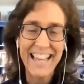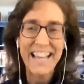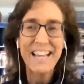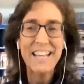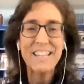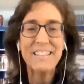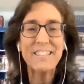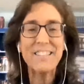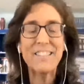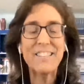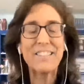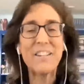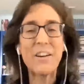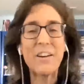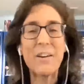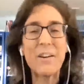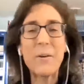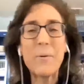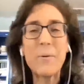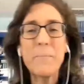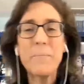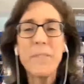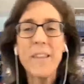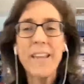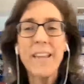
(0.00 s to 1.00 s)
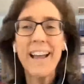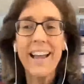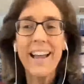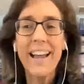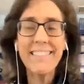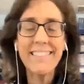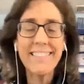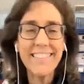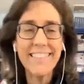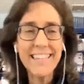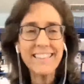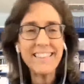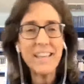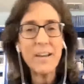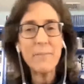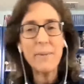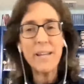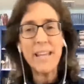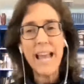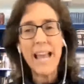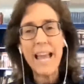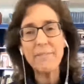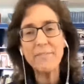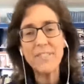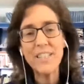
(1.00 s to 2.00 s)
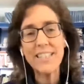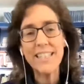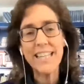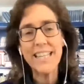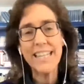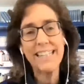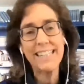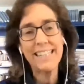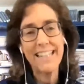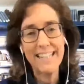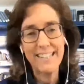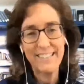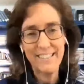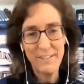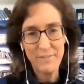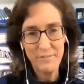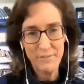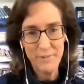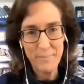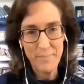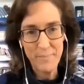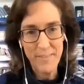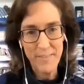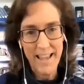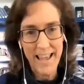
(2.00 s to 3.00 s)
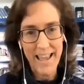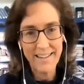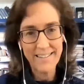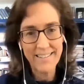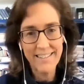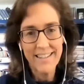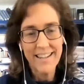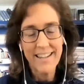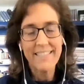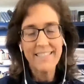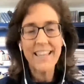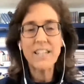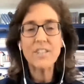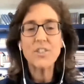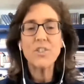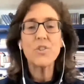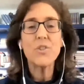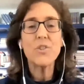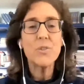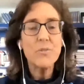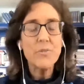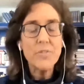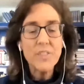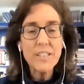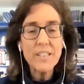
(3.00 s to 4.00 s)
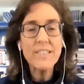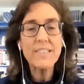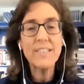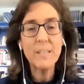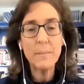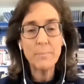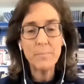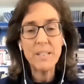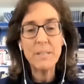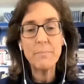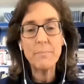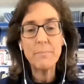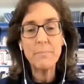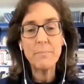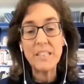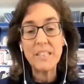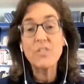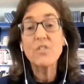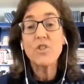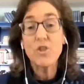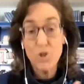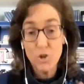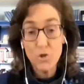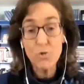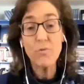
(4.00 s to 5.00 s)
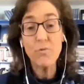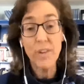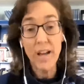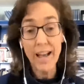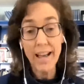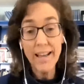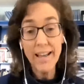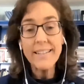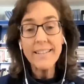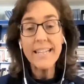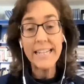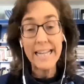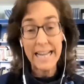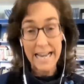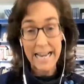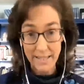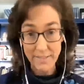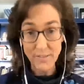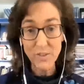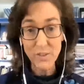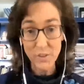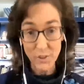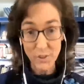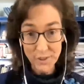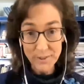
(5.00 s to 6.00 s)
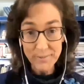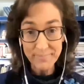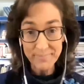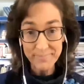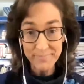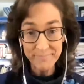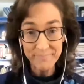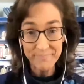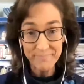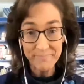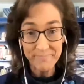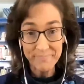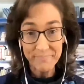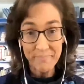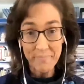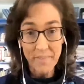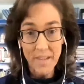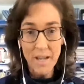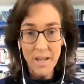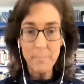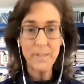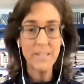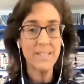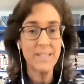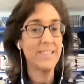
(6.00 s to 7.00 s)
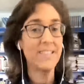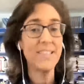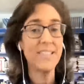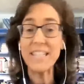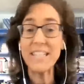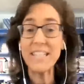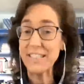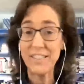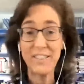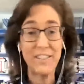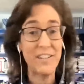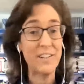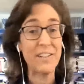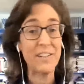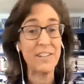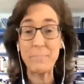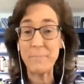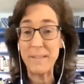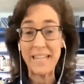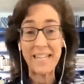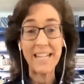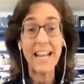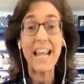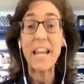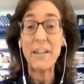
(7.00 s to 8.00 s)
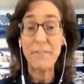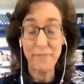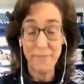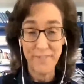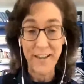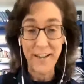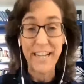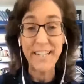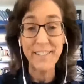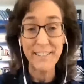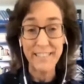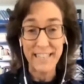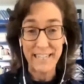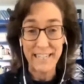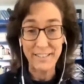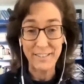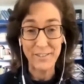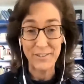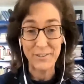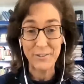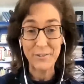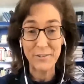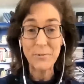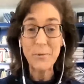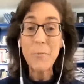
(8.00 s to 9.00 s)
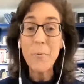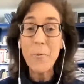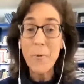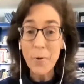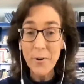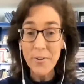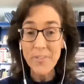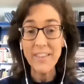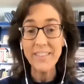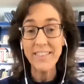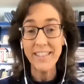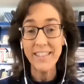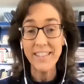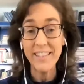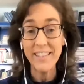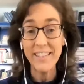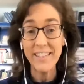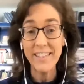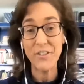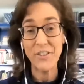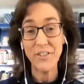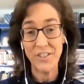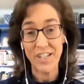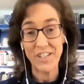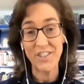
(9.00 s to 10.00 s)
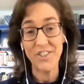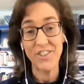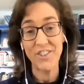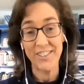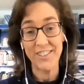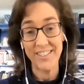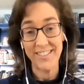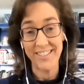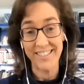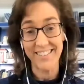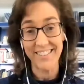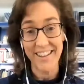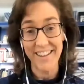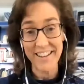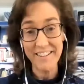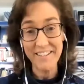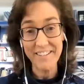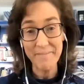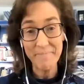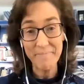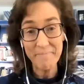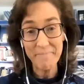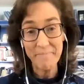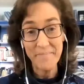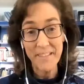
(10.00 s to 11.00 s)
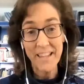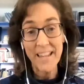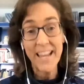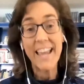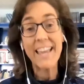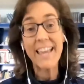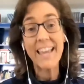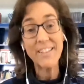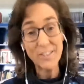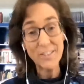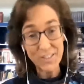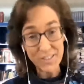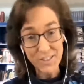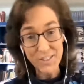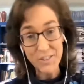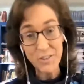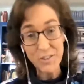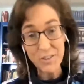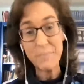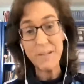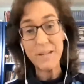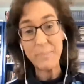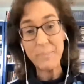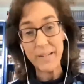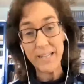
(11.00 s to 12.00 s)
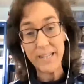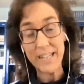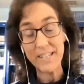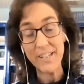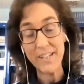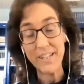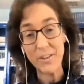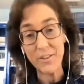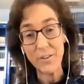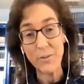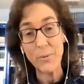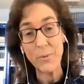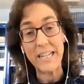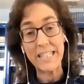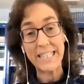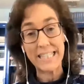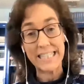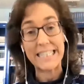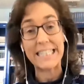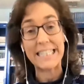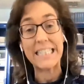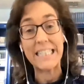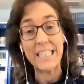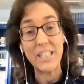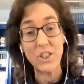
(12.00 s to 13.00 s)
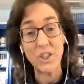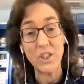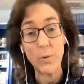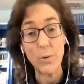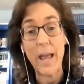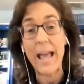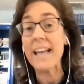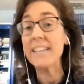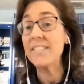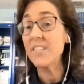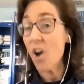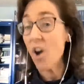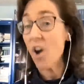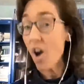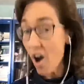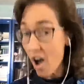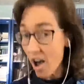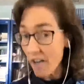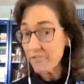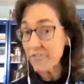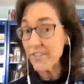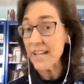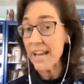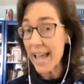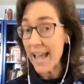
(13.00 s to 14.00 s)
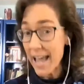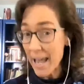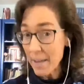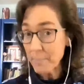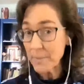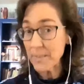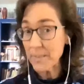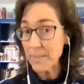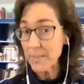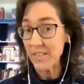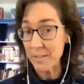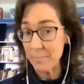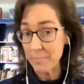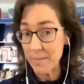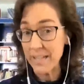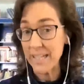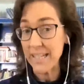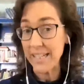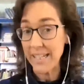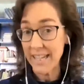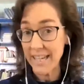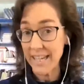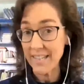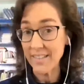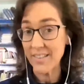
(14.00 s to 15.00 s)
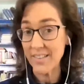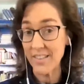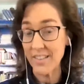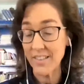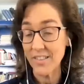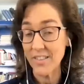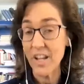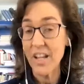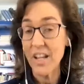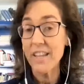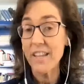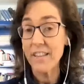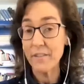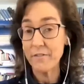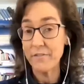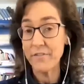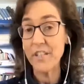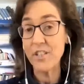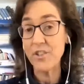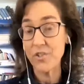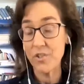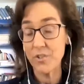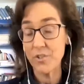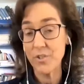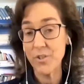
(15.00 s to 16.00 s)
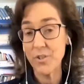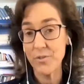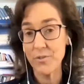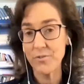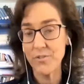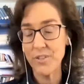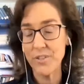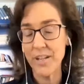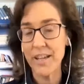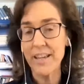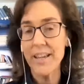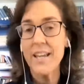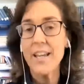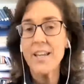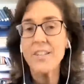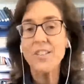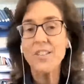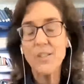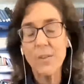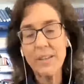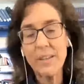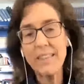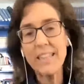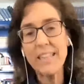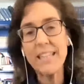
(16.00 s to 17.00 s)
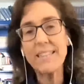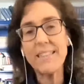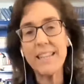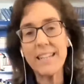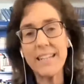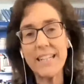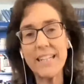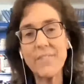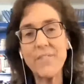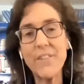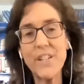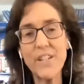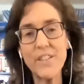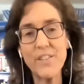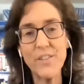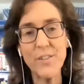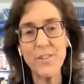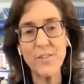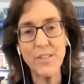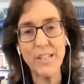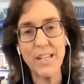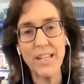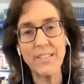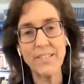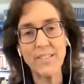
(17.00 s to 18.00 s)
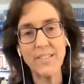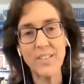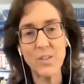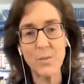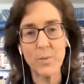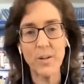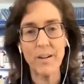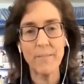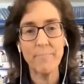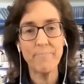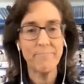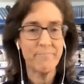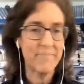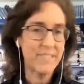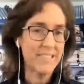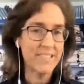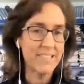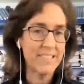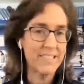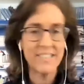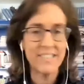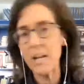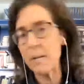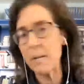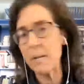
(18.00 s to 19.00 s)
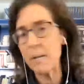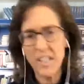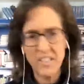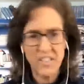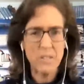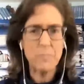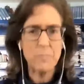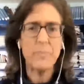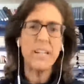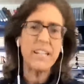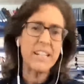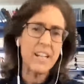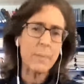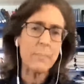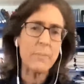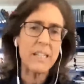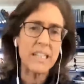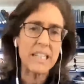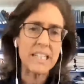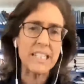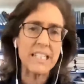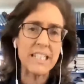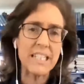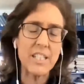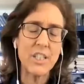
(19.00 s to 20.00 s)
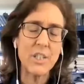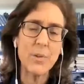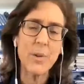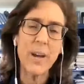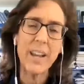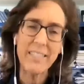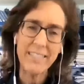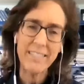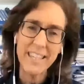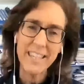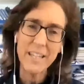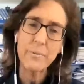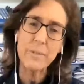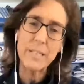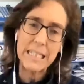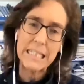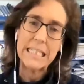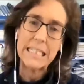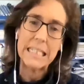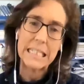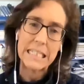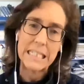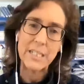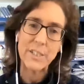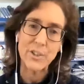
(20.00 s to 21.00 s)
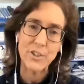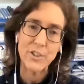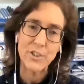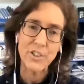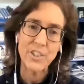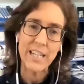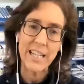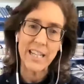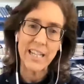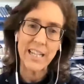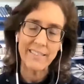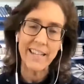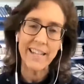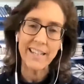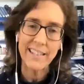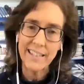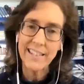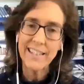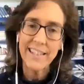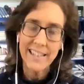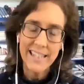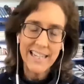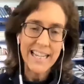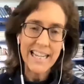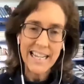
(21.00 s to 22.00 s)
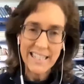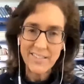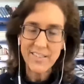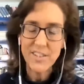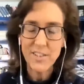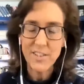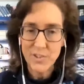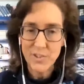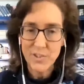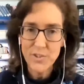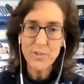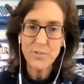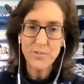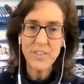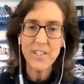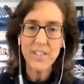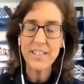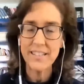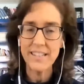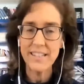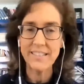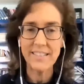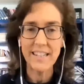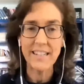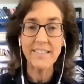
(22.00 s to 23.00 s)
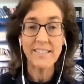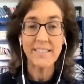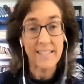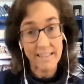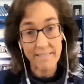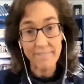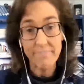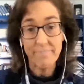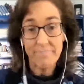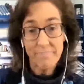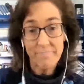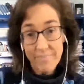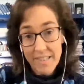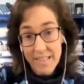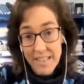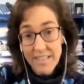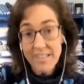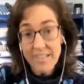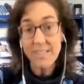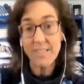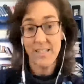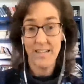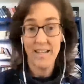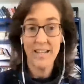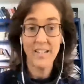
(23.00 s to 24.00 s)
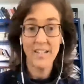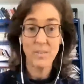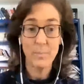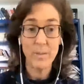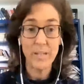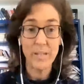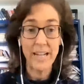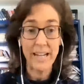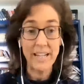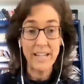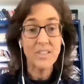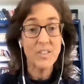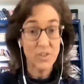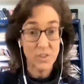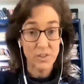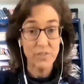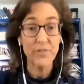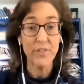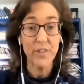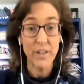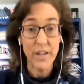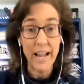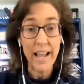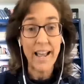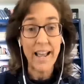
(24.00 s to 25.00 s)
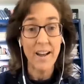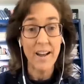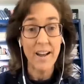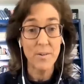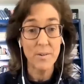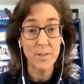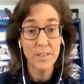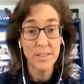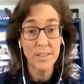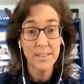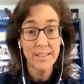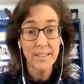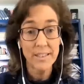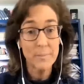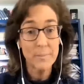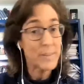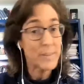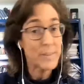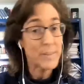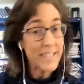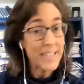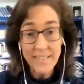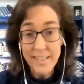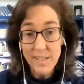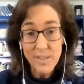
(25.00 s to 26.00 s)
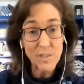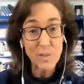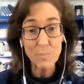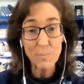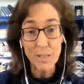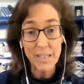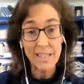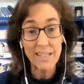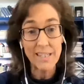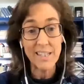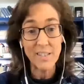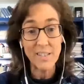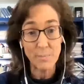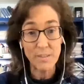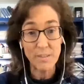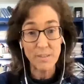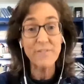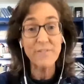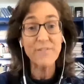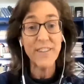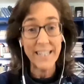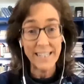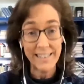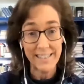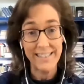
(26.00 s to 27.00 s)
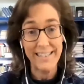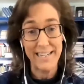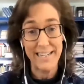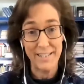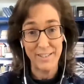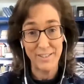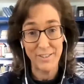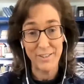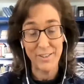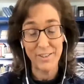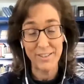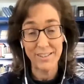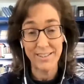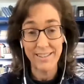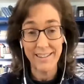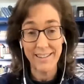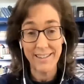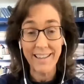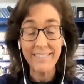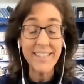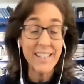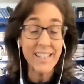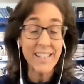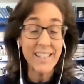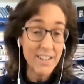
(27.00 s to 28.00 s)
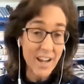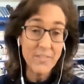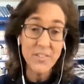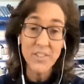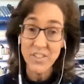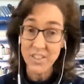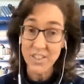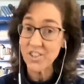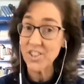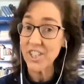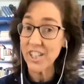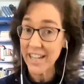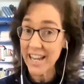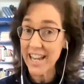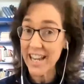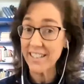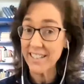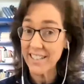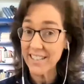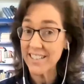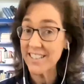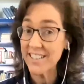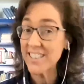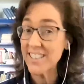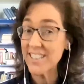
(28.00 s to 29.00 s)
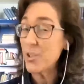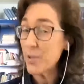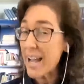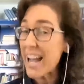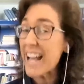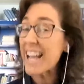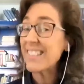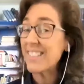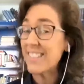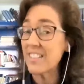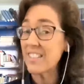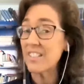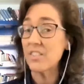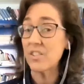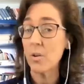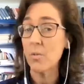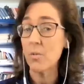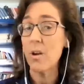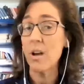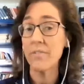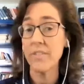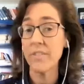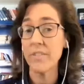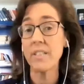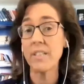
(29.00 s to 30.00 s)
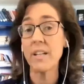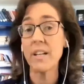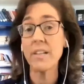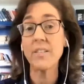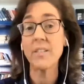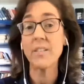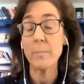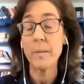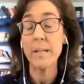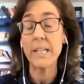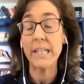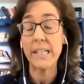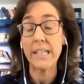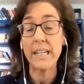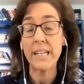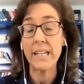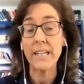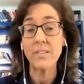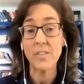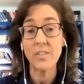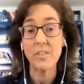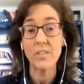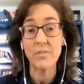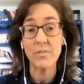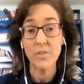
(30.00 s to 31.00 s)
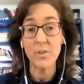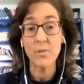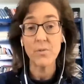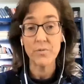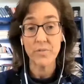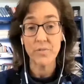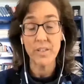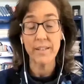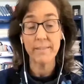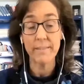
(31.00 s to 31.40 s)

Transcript: So I think that we have to take a lesson from that. That tiyufta simply means tshuva, an answer, but it doesn't necessarily mean a final answer or that the conversation is done. And there still may be another way to continue, as often happens in many cases that feature a tiyufta. So I think that even in those cases where the stam doesn't pick up and continue, I think we need to understand that it's a tiyufta in the sense that this has been answered for now, but that doesn't mean it has been finally answered. And the conversation can continue, as it so often does in many cases of tiyufta.